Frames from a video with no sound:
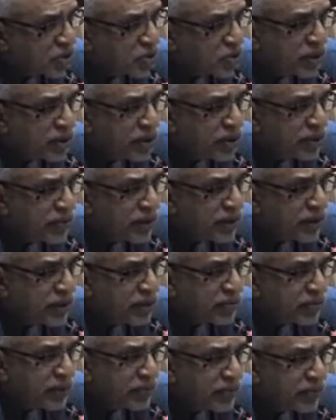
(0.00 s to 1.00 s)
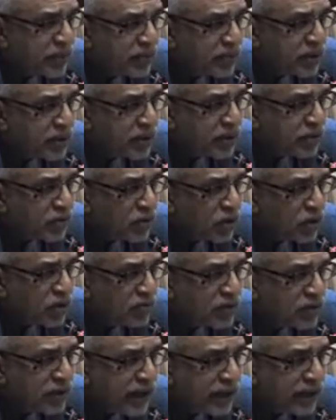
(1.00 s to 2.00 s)
debated by people involved
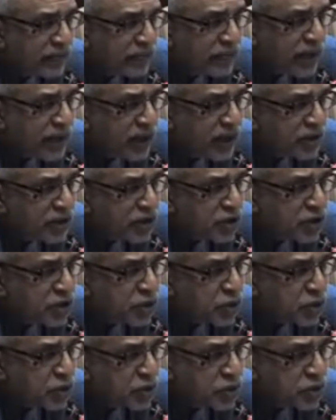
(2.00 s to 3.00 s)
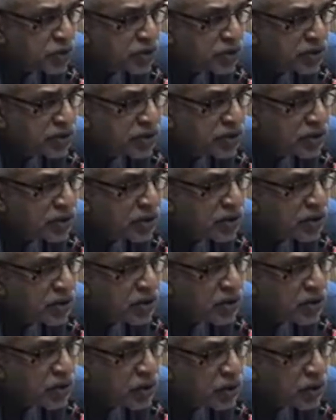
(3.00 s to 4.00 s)
with IPR issues
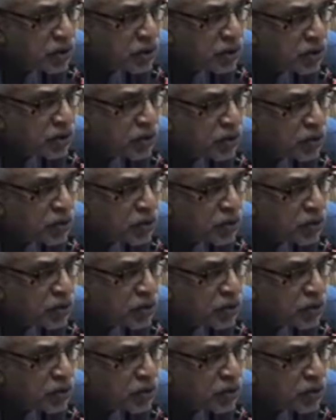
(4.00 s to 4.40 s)
to